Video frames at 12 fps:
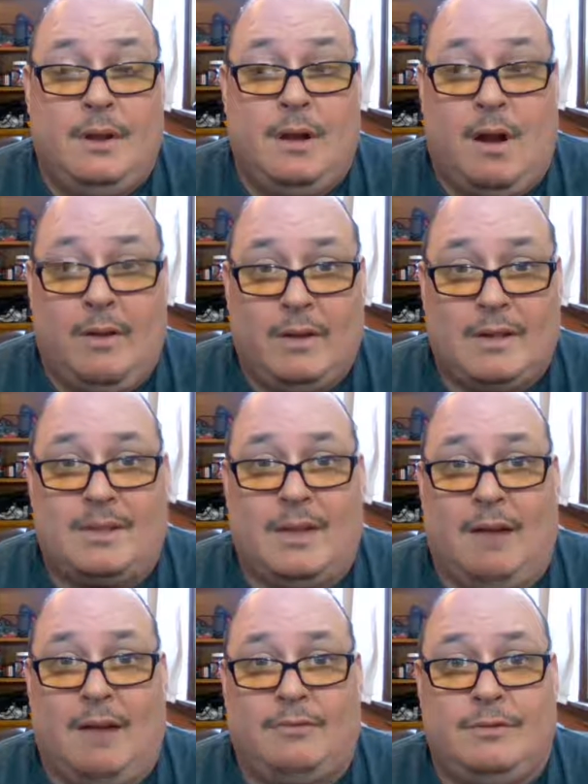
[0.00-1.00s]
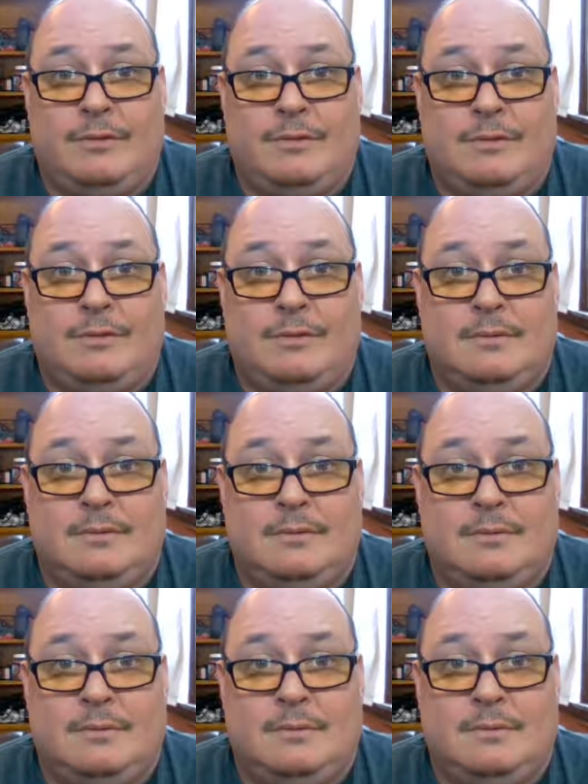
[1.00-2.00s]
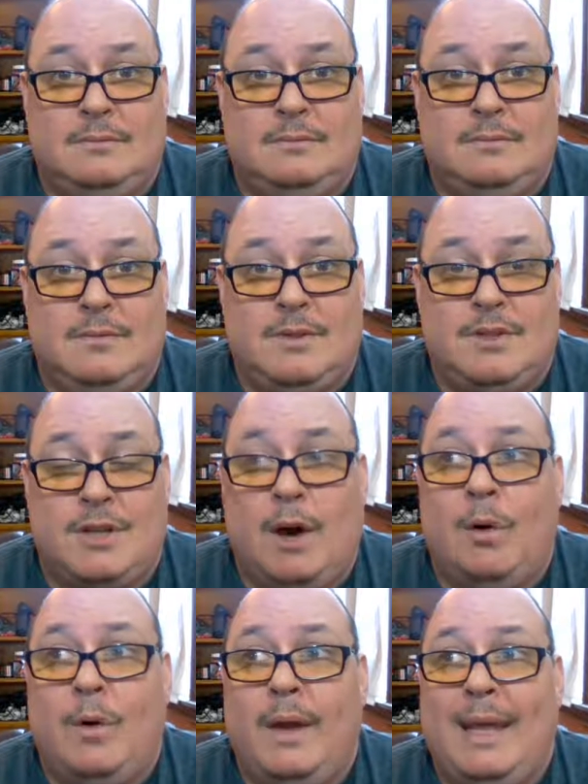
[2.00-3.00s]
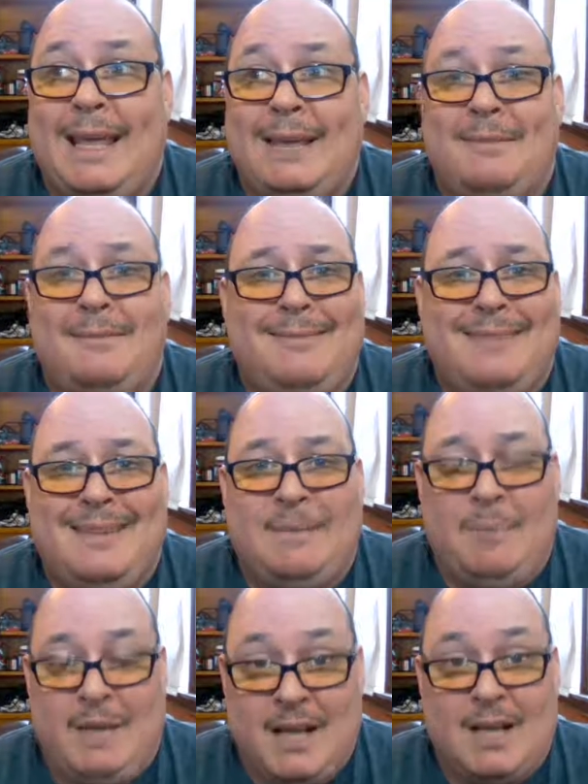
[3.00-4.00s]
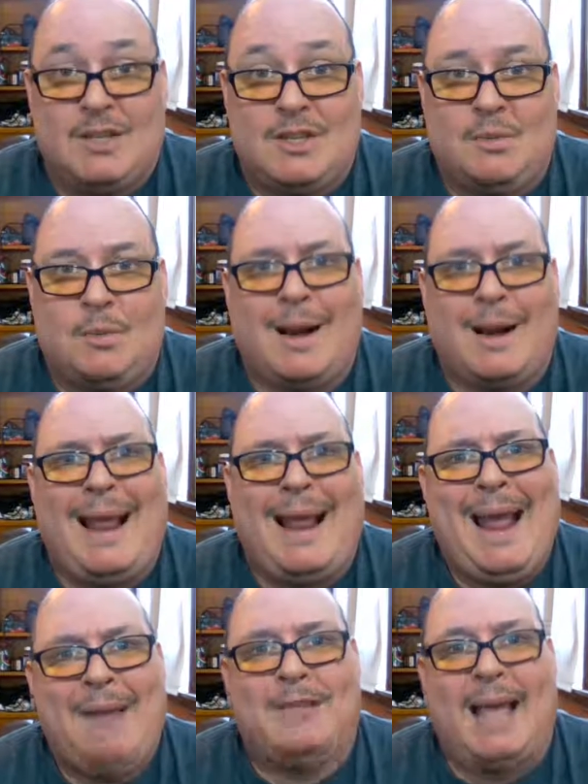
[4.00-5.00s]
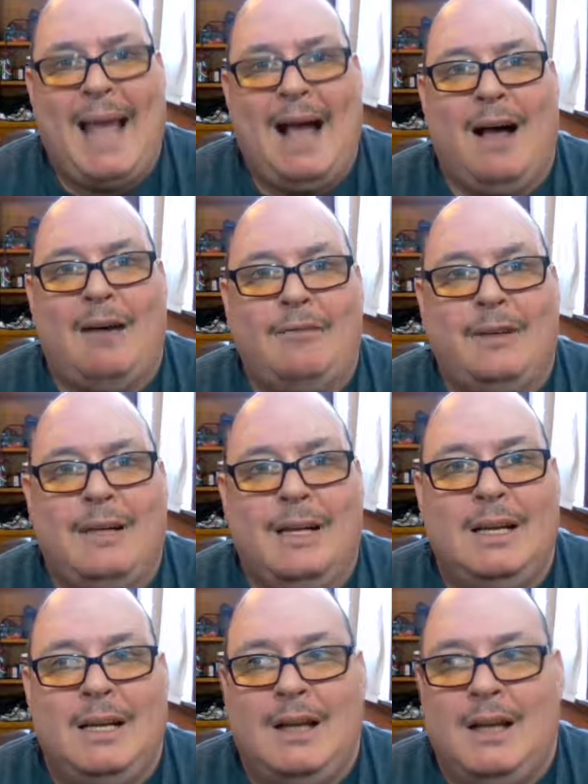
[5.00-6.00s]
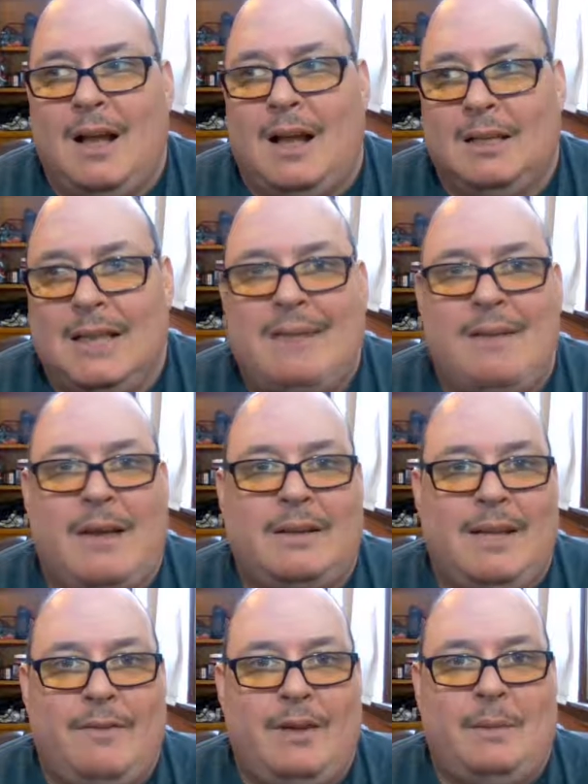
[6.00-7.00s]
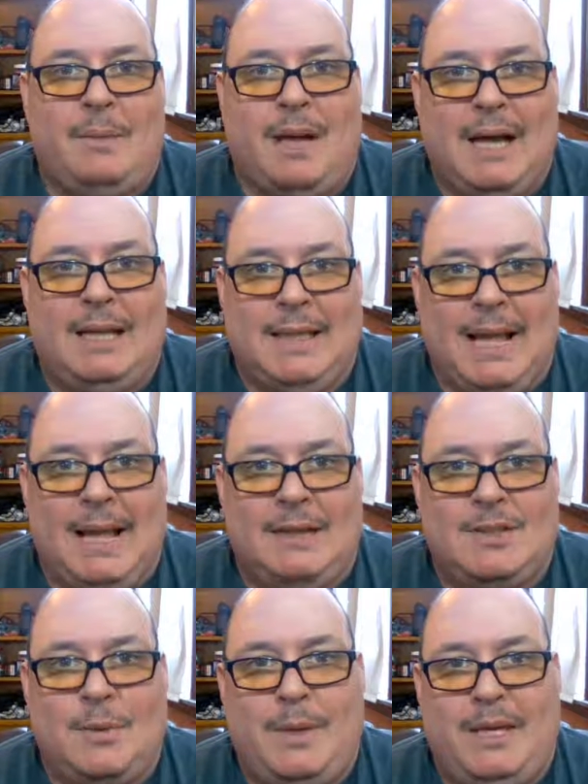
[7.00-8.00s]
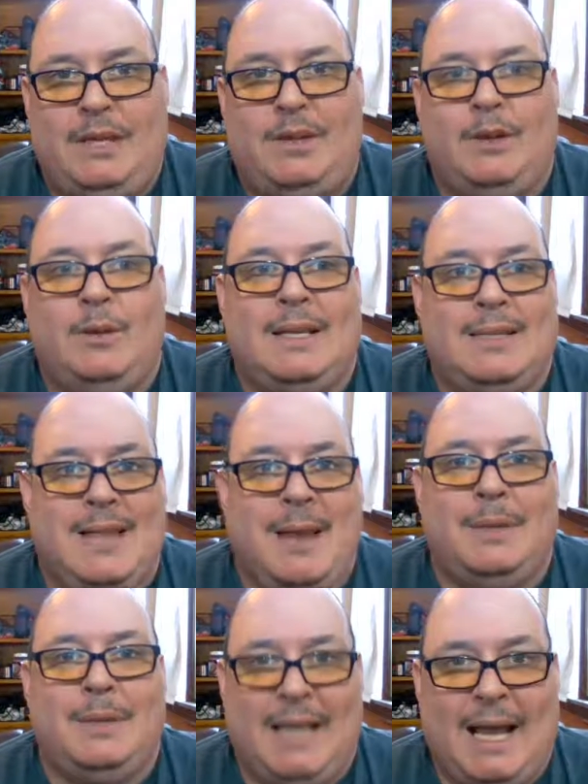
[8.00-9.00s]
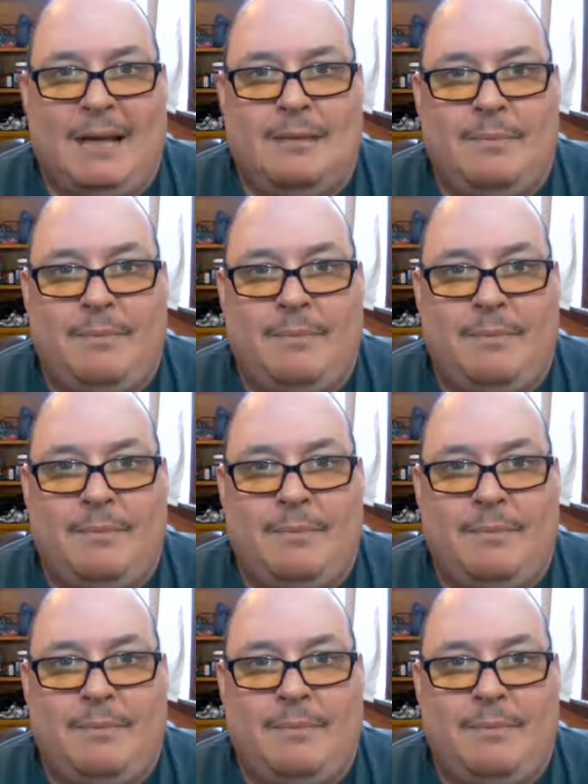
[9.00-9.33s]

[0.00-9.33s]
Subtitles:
All this stuff. So because we're going to have a lot of activity behind that, so we need to examine that.